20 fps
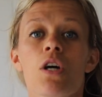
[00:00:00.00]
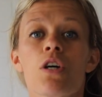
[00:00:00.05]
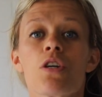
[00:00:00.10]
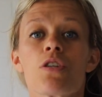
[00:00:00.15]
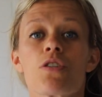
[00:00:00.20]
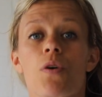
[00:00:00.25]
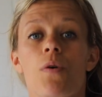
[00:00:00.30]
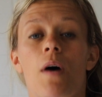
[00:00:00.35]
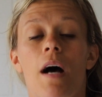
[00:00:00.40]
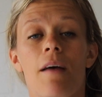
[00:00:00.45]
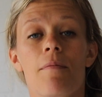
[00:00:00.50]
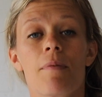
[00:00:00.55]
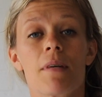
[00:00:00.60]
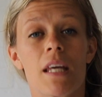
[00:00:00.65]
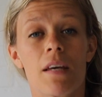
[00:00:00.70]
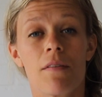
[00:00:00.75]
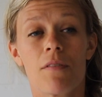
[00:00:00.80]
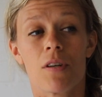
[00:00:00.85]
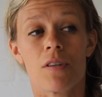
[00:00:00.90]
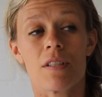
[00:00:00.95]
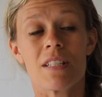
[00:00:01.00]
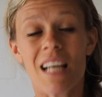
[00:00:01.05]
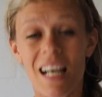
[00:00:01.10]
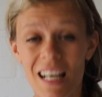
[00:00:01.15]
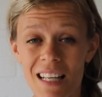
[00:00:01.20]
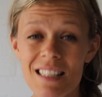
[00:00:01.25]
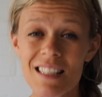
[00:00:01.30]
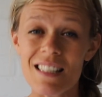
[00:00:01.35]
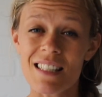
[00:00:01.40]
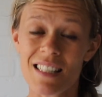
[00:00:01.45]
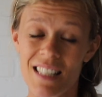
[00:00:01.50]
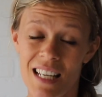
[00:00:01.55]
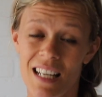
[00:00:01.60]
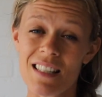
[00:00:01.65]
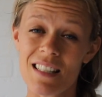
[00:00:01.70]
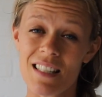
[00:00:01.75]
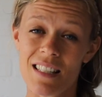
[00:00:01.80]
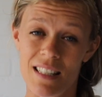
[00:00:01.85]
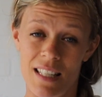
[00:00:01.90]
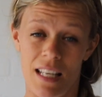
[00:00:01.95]
So I've been giving her tons and
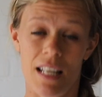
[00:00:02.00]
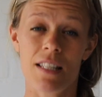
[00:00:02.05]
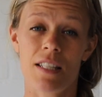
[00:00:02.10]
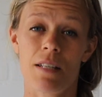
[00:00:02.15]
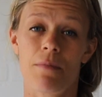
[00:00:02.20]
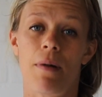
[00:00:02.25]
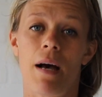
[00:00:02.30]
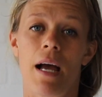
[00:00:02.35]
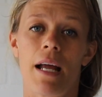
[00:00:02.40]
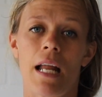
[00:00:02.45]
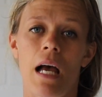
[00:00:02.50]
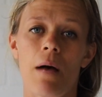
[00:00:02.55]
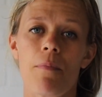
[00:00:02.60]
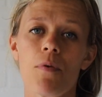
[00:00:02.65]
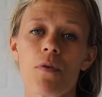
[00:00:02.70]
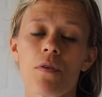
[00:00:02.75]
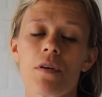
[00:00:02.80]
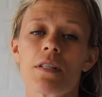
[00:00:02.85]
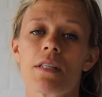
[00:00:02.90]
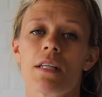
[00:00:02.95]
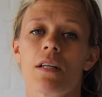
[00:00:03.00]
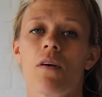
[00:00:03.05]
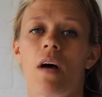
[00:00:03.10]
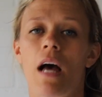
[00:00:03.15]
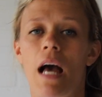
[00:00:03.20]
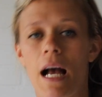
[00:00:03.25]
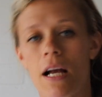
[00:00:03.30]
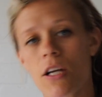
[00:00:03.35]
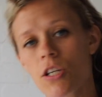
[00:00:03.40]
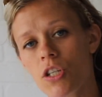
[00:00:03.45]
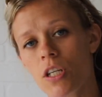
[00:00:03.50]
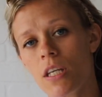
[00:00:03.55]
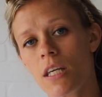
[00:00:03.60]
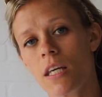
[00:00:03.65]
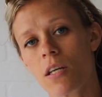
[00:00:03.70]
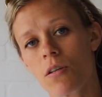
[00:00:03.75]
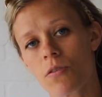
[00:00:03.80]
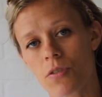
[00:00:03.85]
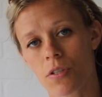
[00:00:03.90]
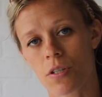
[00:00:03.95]
tons and tons of pineapple because it'll actually
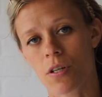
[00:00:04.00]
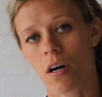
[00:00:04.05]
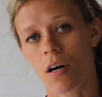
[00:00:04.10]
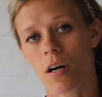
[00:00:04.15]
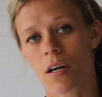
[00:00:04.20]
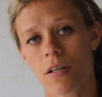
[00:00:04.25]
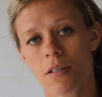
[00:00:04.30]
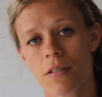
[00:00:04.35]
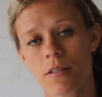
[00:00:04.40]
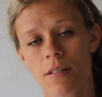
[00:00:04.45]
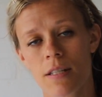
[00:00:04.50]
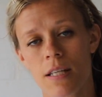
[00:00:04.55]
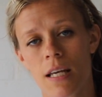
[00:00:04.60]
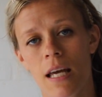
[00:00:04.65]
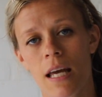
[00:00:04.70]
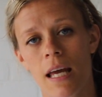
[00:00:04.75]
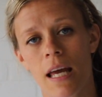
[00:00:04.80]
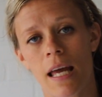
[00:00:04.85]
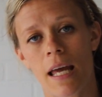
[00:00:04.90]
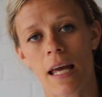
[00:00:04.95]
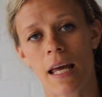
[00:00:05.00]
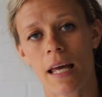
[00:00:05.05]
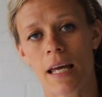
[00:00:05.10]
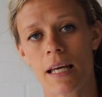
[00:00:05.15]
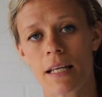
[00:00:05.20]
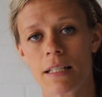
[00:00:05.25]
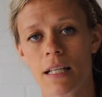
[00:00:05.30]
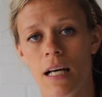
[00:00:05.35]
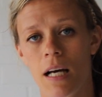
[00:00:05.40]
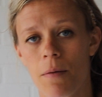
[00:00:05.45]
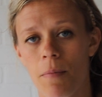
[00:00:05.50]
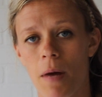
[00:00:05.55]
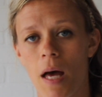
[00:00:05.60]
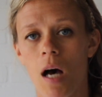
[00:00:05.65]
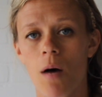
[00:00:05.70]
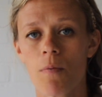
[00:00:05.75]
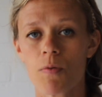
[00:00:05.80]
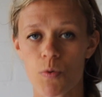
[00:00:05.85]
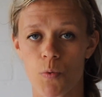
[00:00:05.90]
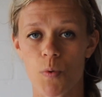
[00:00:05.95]
heal scars and
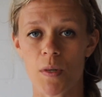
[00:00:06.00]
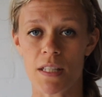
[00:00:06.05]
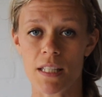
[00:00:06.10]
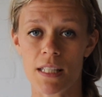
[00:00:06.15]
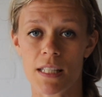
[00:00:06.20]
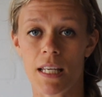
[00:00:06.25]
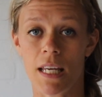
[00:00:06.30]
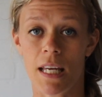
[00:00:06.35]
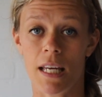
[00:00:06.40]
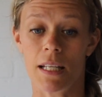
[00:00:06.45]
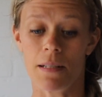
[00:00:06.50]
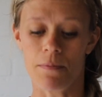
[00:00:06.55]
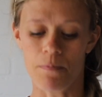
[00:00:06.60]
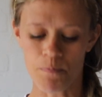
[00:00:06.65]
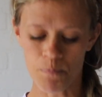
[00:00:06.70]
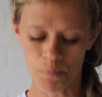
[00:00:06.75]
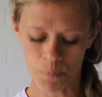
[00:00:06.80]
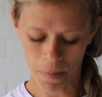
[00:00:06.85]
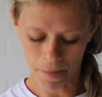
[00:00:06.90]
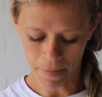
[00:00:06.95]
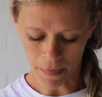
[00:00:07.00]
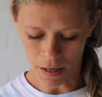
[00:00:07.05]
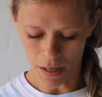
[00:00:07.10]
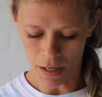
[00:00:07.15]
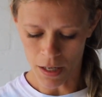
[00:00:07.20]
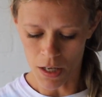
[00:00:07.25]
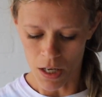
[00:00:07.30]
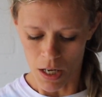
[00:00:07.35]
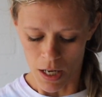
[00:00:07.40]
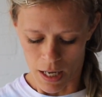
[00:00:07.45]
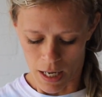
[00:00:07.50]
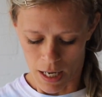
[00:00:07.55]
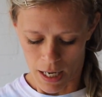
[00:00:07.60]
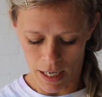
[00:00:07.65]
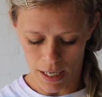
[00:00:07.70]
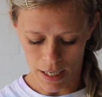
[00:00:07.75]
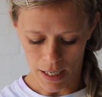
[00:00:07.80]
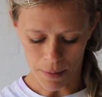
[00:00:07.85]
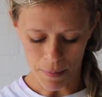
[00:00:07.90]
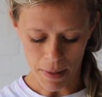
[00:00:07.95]
helps with skin.
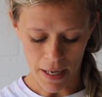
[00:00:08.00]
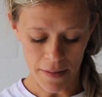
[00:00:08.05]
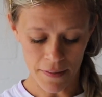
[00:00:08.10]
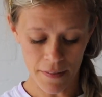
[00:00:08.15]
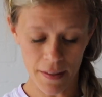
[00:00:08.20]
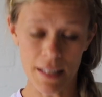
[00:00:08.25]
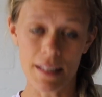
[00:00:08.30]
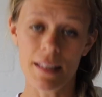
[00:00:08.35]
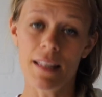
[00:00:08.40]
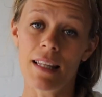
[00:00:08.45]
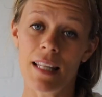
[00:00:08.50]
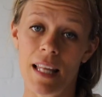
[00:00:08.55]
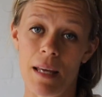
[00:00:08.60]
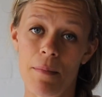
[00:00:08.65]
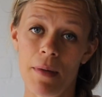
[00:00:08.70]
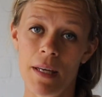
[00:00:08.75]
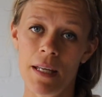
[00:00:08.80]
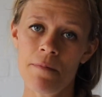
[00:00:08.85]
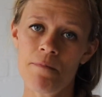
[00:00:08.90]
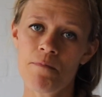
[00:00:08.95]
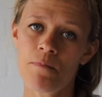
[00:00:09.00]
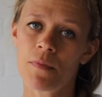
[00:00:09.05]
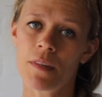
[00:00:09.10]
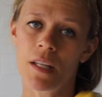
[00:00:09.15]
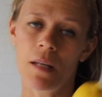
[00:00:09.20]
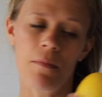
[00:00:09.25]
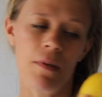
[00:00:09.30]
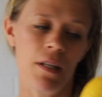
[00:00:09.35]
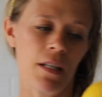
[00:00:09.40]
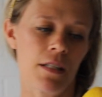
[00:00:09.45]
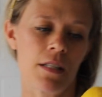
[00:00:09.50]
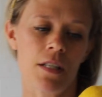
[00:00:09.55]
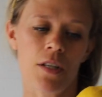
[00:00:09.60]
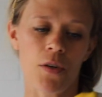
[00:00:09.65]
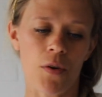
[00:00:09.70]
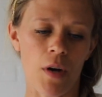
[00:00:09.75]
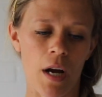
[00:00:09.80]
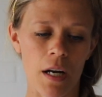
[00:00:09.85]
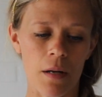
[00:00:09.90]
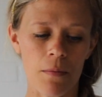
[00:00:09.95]
And then lemon. Lemon is
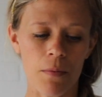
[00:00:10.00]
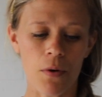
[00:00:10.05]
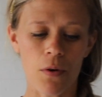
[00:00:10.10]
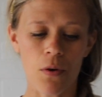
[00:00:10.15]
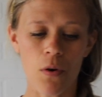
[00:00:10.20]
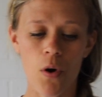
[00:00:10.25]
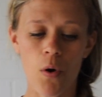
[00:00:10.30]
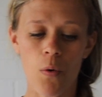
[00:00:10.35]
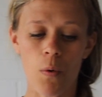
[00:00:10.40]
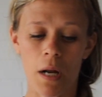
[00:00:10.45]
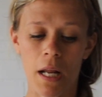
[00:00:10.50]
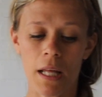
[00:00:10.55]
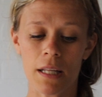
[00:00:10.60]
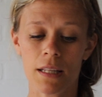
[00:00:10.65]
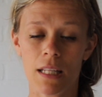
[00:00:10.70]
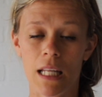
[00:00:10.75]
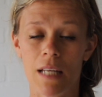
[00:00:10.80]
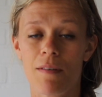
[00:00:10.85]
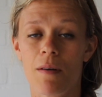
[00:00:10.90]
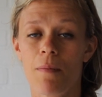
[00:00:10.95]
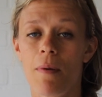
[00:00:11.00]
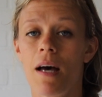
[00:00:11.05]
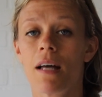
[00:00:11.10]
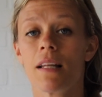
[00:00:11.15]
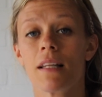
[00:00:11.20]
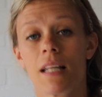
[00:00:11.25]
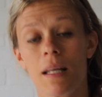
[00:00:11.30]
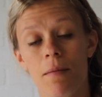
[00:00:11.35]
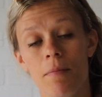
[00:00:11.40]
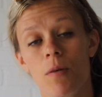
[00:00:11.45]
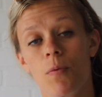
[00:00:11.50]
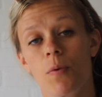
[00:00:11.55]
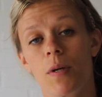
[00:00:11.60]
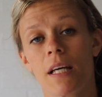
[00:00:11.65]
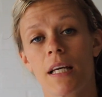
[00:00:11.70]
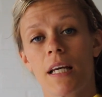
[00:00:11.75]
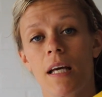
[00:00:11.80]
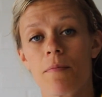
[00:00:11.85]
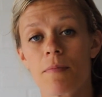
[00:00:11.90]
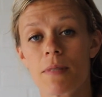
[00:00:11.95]
incredible. What I love about lemon when it
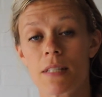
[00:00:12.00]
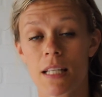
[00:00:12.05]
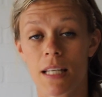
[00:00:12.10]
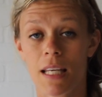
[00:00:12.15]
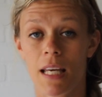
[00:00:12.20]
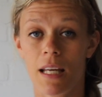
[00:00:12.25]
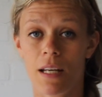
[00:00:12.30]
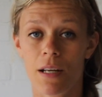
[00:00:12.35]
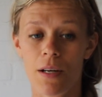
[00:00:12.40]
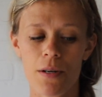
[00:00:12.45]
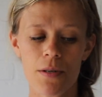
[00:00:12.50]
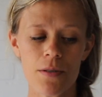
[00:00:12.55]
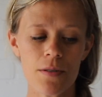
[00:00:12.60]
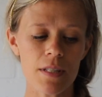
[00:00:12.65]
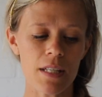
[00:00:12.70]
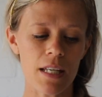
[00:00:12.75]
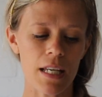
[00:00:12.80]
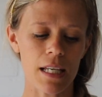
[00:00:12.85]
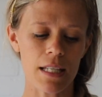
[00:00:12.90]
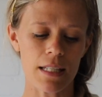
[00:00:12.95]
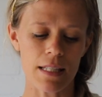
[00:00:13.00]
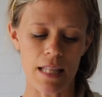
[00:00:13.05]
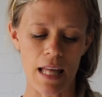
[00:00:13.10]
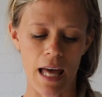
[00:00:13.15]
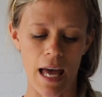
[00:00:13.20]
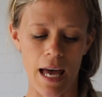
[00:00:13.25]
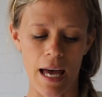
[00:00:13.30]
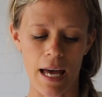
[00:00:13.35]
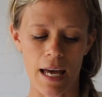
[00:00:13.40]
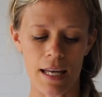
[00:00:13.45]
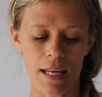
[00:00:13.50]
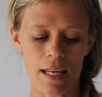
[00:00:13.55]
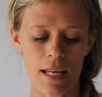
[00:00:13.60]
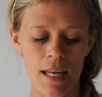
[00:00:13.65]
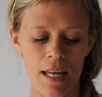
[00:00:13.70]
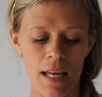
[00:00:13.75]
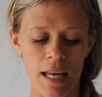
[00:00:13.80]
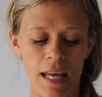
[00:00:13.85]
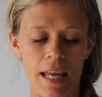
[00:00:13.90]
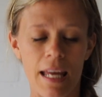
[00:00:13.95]
comes to kiddos is that
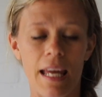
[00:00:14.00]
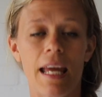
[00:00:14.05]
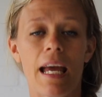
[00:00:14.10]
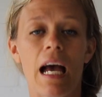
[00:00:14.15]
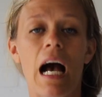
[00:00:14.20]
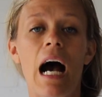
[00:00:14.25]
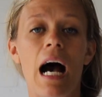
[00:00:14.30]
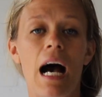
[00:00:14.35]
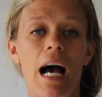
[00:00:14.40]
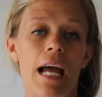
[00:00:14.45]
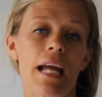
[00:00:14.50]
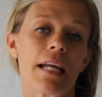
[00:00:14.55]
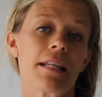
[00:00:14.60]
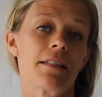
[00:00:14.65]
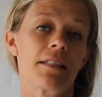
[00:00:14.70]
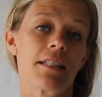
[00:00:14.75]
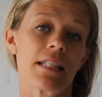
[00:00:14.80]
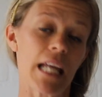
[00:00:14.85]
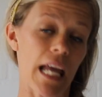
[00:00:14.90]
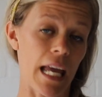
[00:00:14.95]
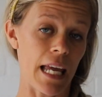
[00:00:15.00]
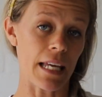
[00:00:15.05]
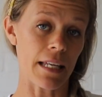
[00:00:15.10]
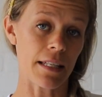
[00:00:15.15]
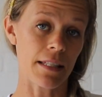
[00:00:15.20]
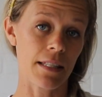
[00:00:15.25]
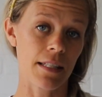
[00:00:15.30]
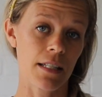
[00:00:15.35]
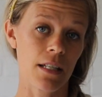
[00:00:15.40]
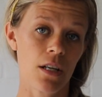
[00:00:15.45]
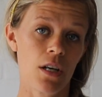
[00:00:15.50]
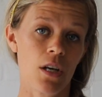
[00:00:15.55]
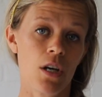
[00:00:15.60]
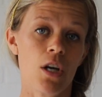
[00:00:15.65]
it hides taste.